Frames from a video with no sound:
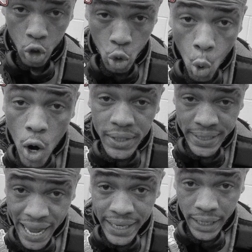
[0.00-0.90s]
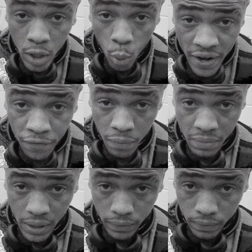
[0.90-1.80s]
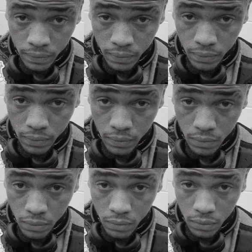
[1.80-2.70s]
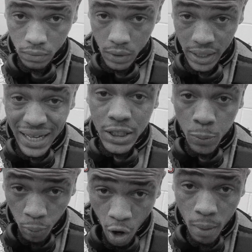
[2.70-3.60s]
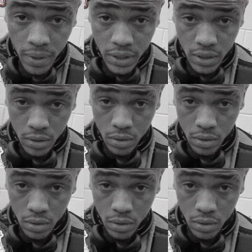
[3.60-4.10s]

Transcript: You aren't taking it away from me. And that's a promise.